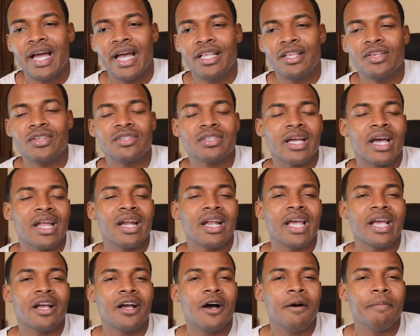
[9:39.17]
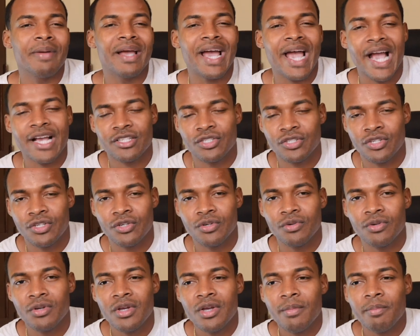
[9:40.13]
and just kind of like um
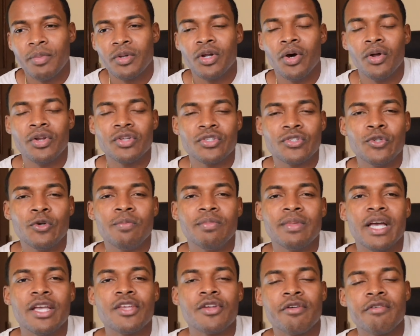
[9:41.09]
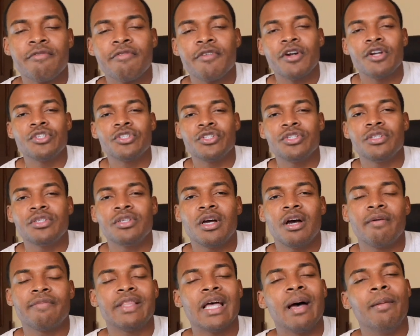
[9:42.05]
execute but don't assume that your version
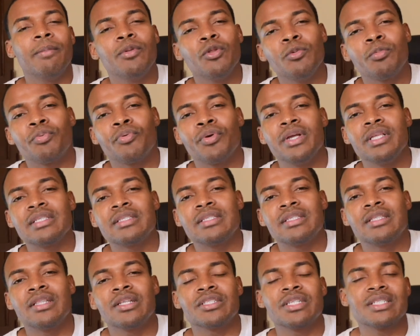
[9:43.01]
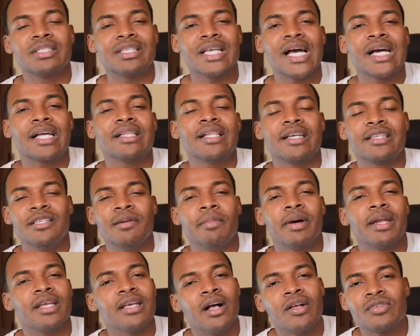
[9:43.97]
of that blueprint looks exactly like
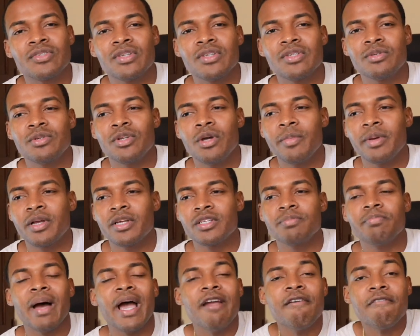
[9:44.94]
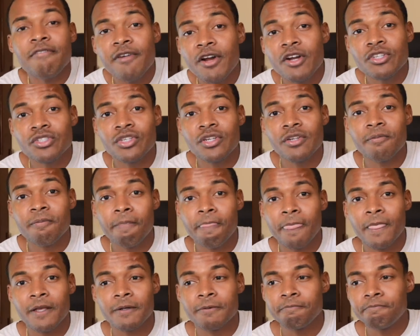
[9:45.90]
somebody else's you know because my version
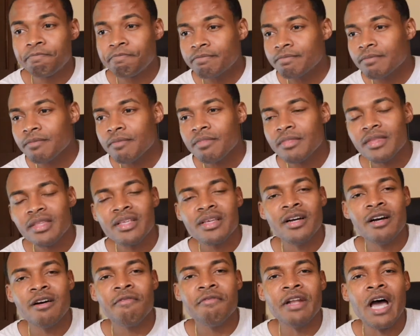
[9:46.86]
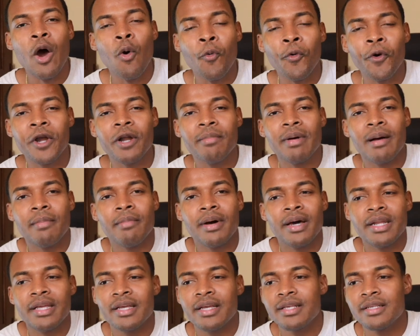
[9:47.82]
of not worrying about
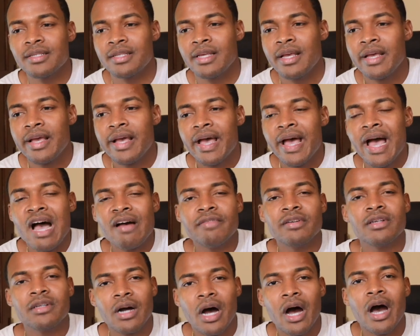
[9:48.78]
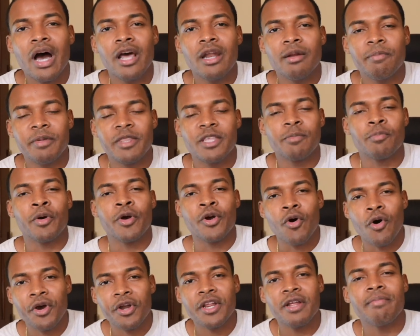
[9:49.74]
money is having God be the
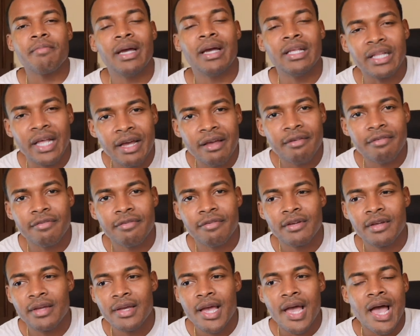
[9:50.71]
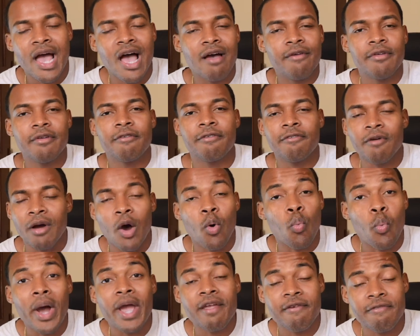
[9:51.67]
priority in my life, having a, a,
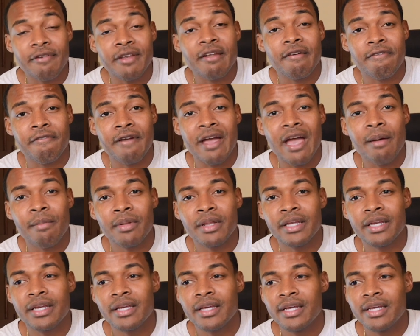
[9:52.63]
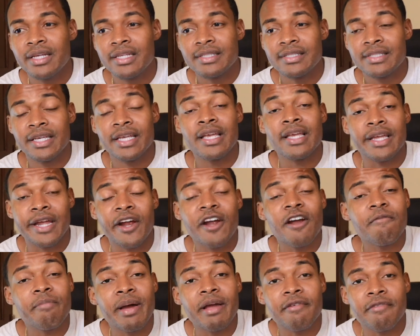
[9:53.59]
wife and a family, taking
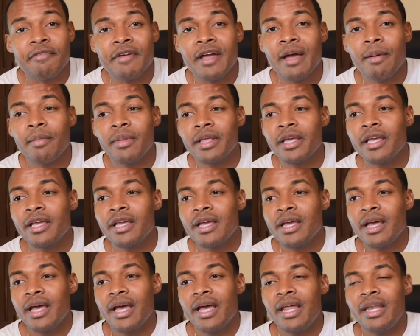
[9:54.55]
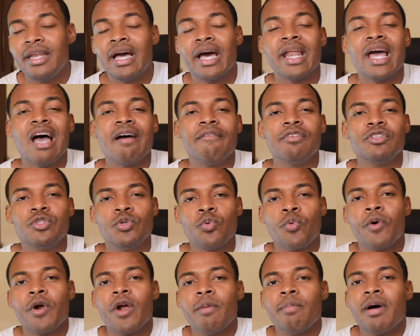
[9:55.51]
care of my family, and not having to
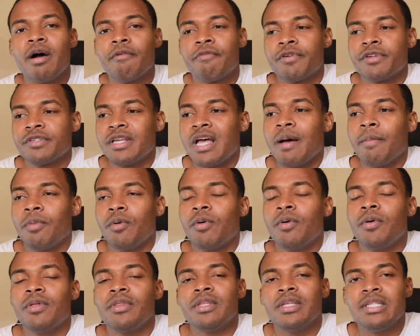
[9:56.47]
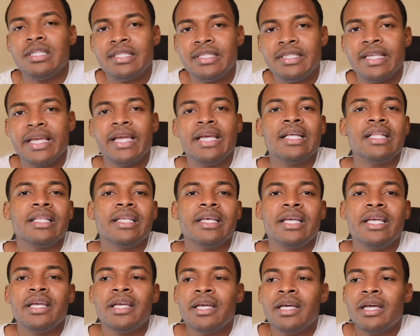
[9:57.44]
worry about, for example, the
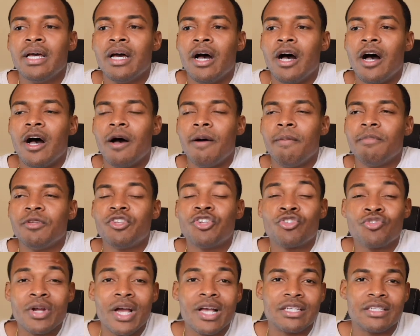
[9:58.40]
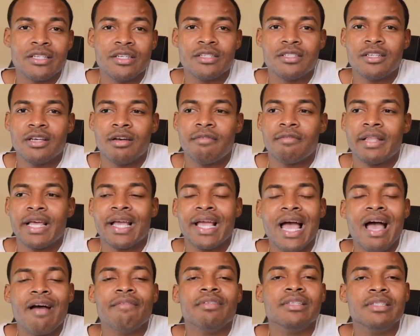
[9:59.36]
daily um, stresses of like
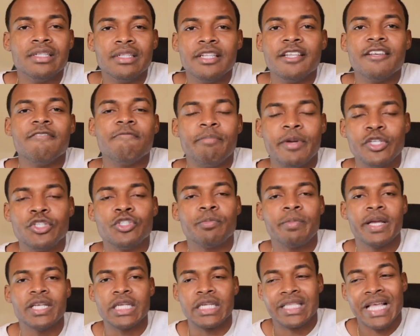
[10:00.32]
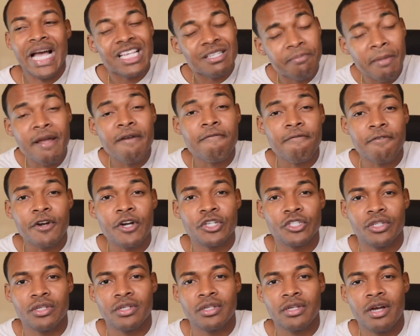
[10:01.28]
having to live paycheck to paycheck. That's my
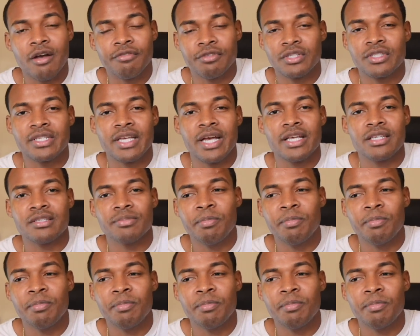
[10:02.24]
version of success.